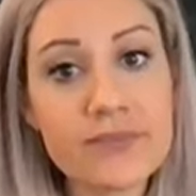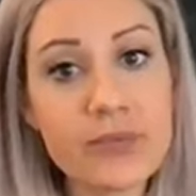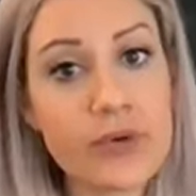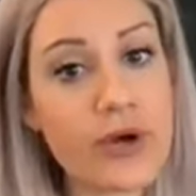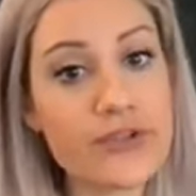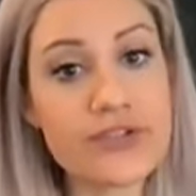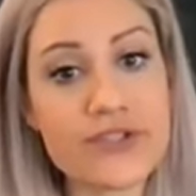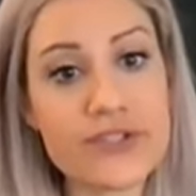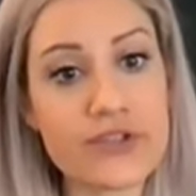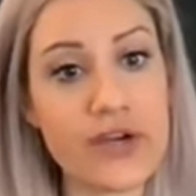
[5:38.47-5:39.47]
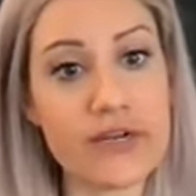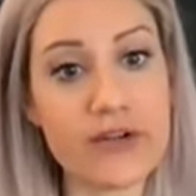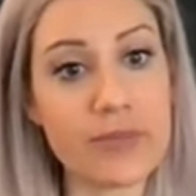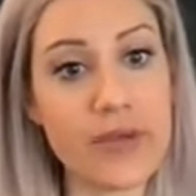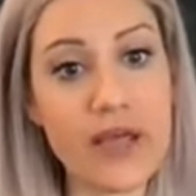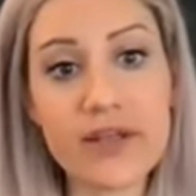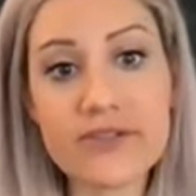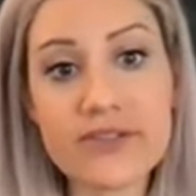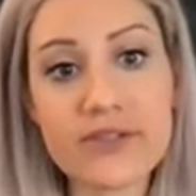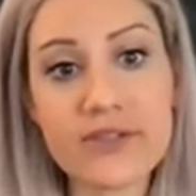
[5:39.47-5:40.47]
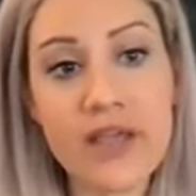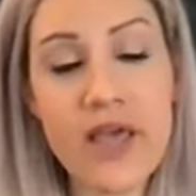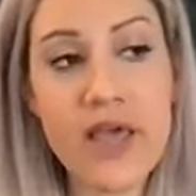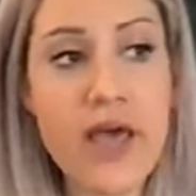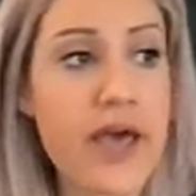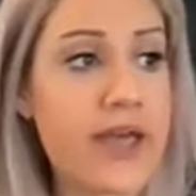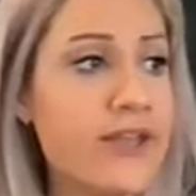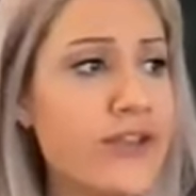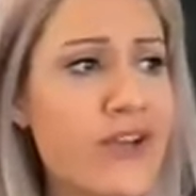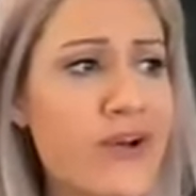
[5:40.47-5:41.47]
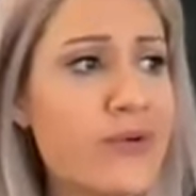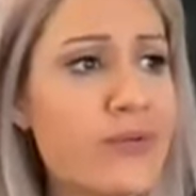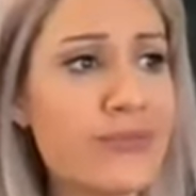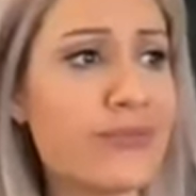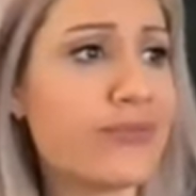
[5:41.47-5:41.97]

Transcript: We're all just trying our best. And you know,